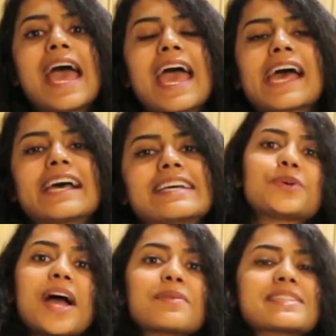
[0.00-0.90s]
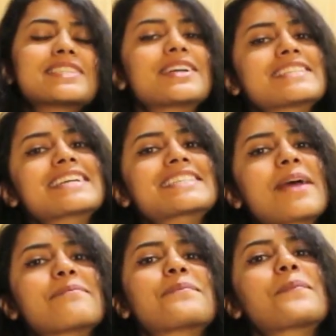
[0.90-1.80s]
And I will see you guys next
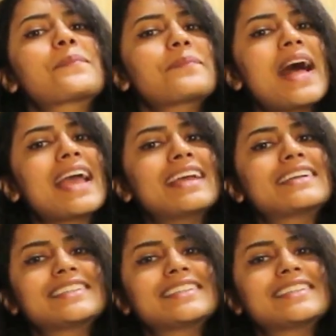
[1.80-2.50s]
time. Bye!